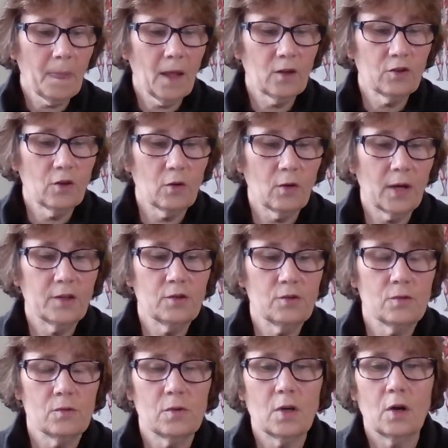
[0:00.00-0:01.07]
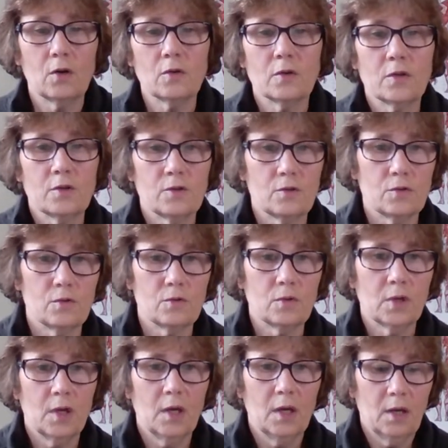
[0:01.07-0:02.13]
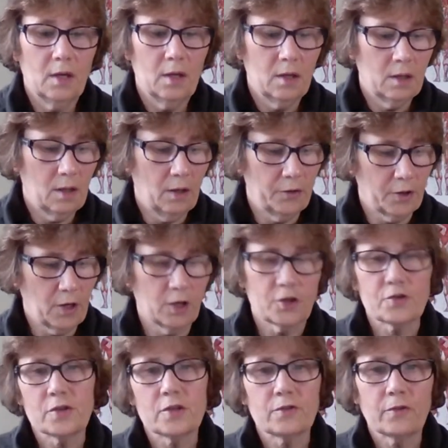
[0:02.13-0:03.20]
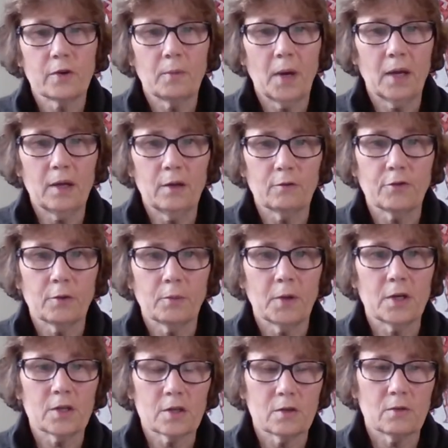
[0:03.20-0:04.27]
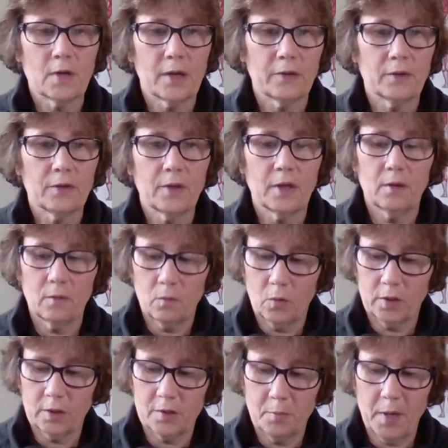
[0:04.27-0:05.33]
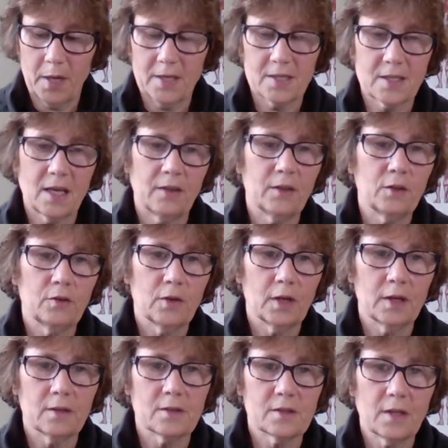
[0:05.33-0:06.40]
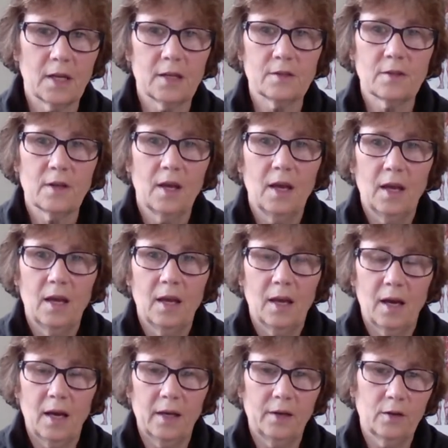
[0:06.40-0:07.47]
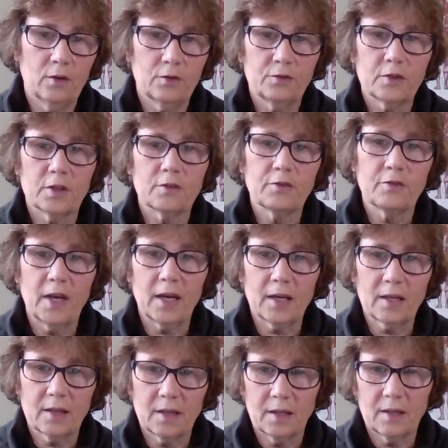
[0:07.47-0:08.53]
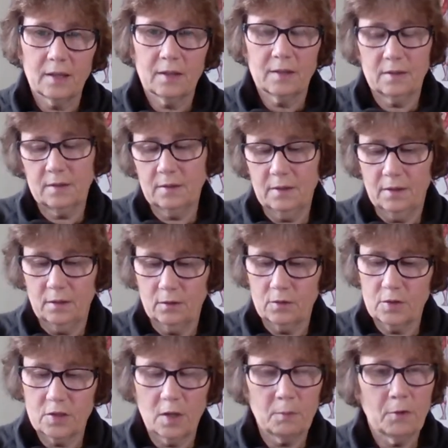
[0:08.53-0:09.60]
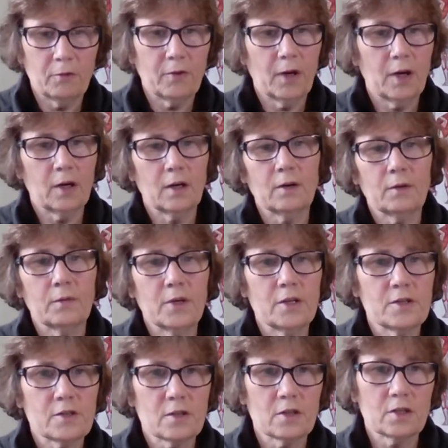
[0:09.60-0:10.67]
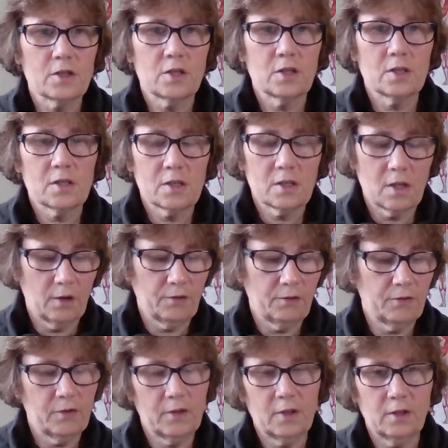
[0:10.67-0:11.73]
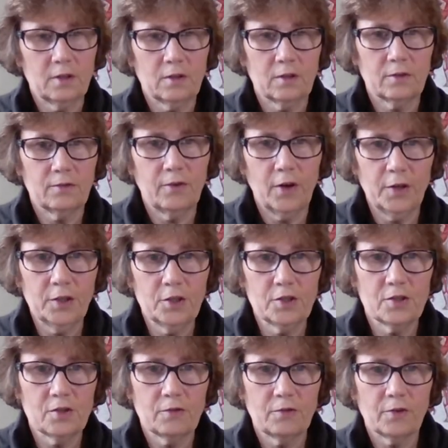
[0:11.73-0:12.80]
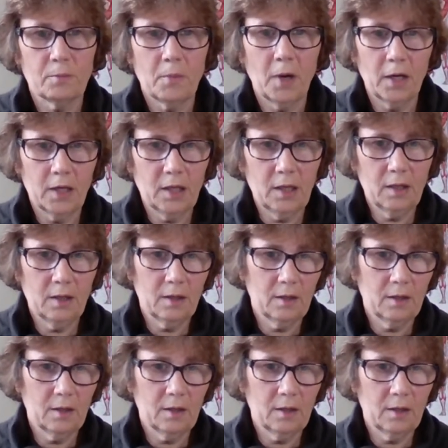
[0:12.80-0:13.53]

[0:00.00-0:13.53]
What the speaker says: So I do go to other countries for my information rather than what's based on the United States. I know for a fact that, some of our research and stuff is fudged for money,